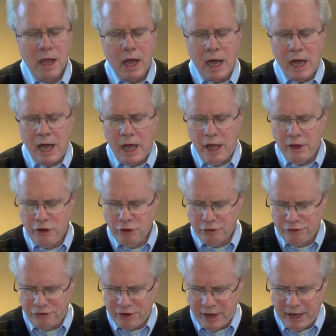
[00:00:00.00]
you'll
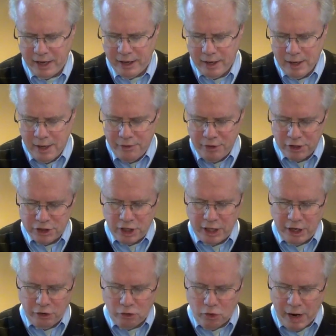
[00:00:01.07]
see there's a
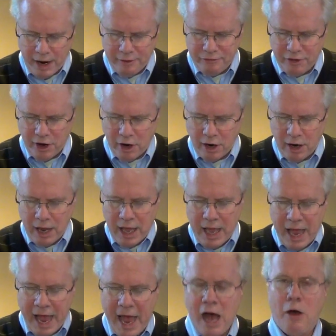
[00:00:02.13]
little graph there,
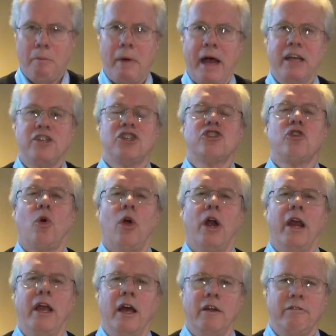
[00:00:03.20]
how my
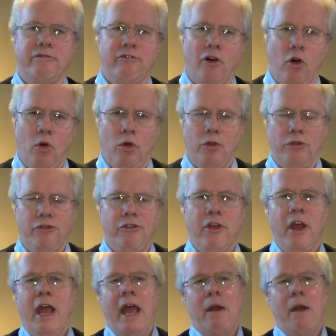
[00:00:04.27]
story unfolds.